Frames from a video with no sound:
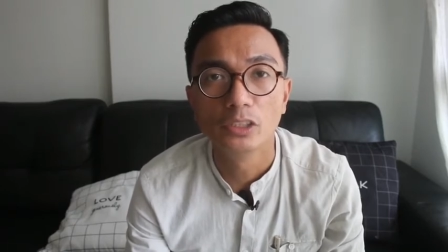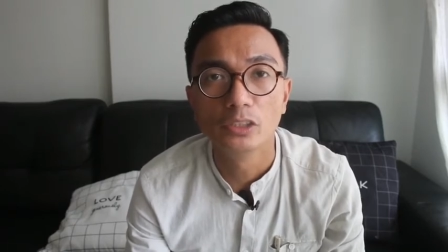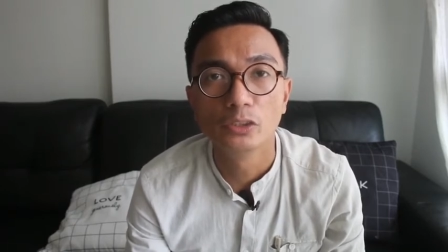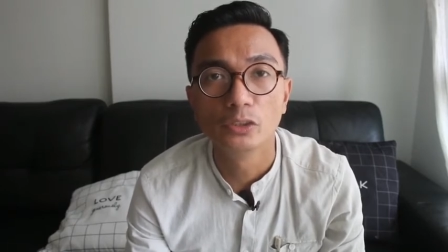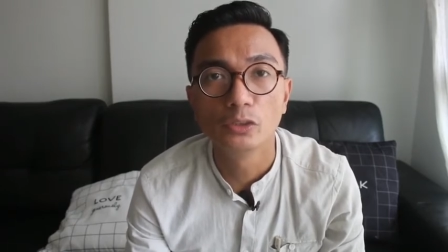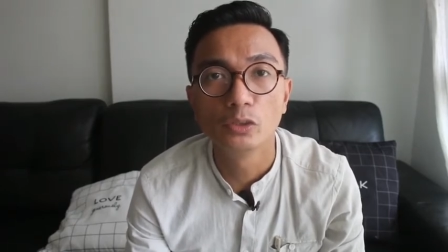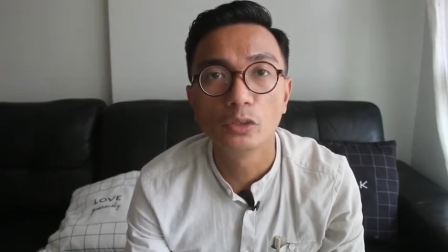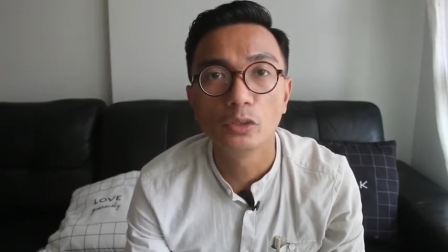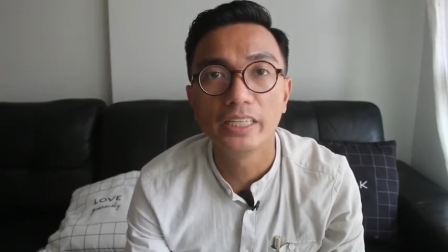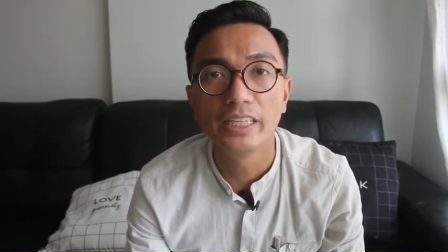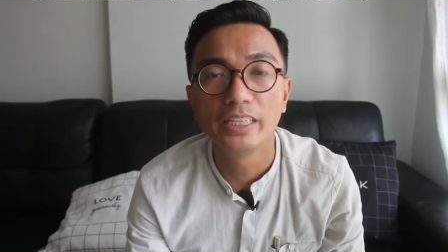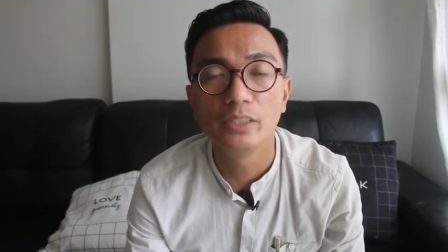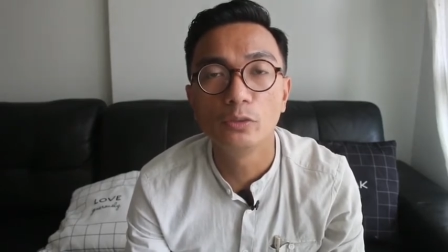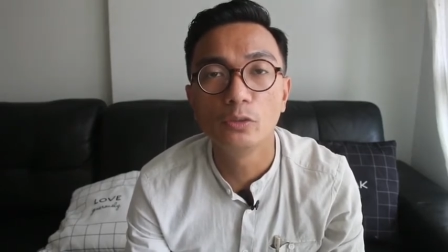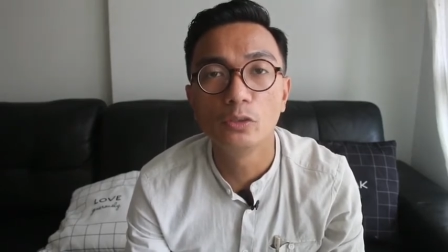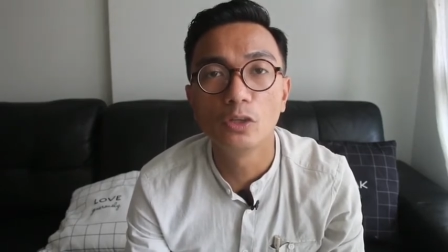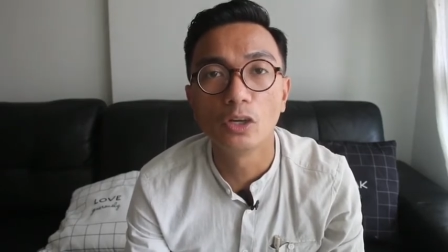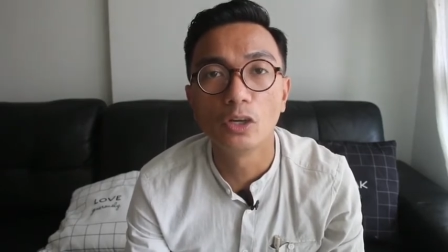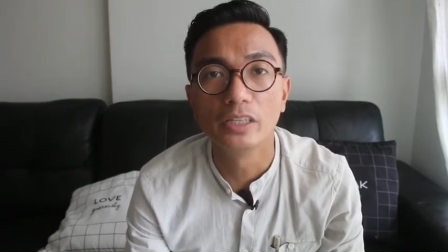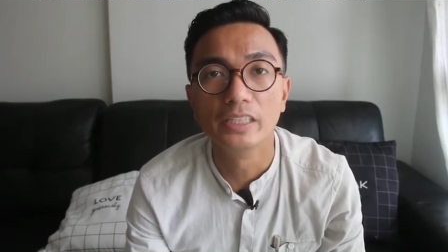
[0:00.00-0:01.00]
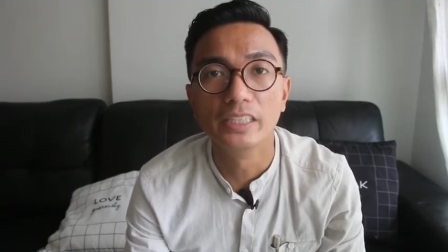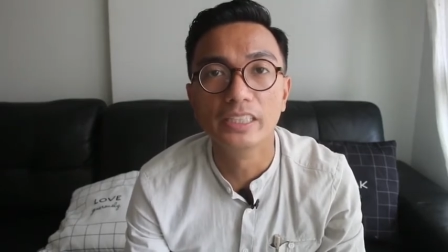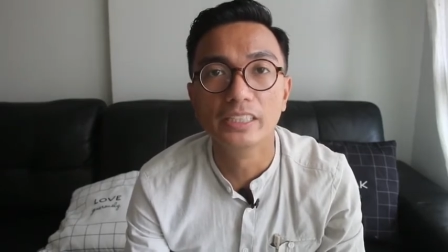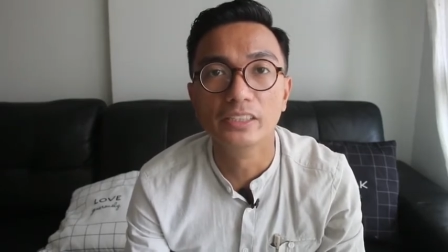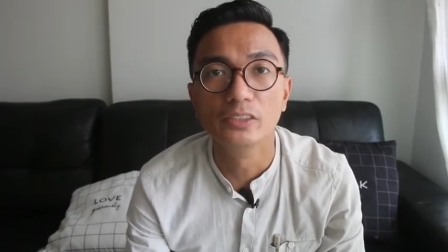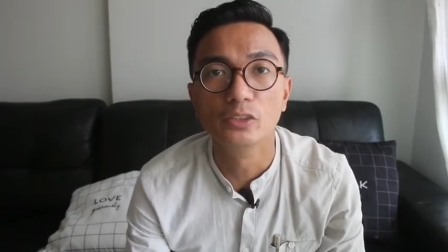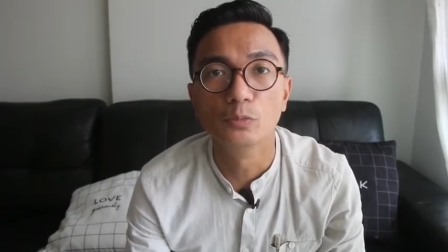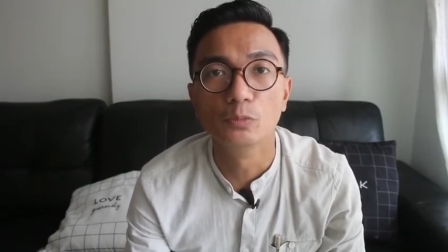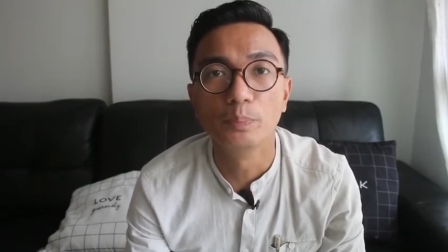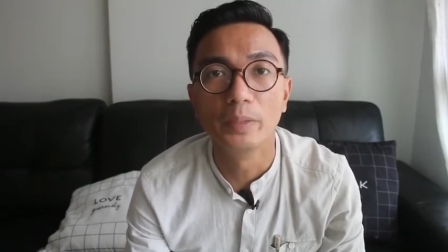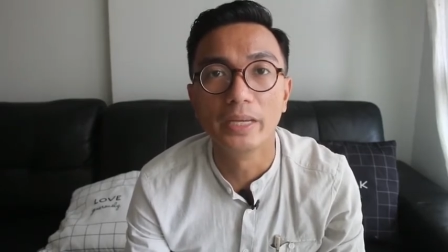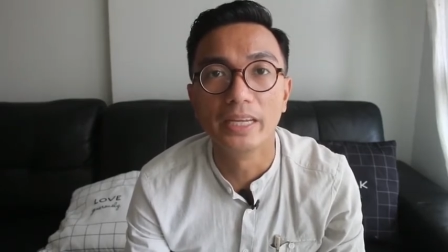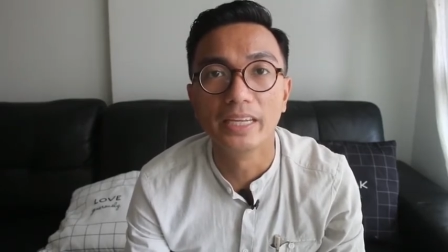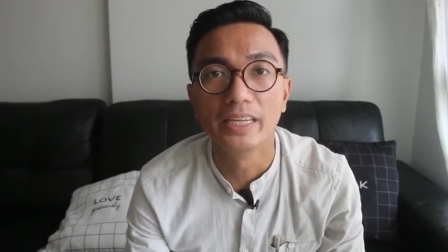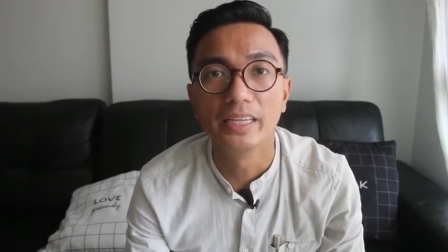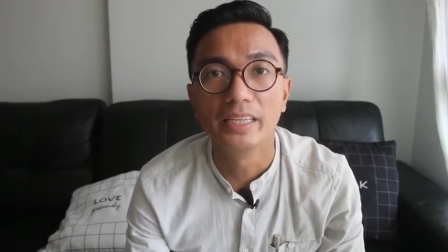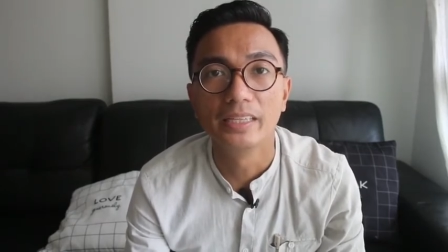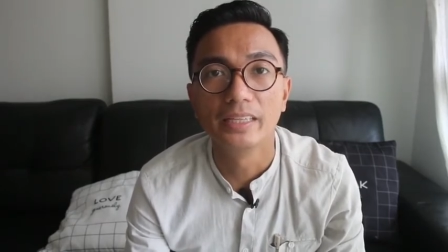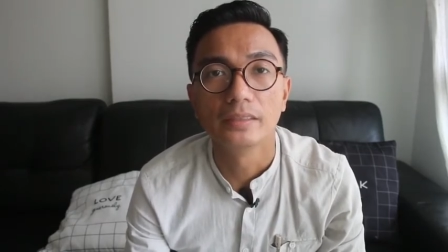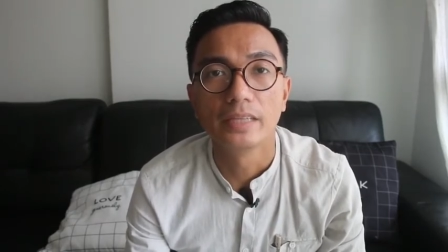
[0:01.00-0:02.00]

so they do not need to pay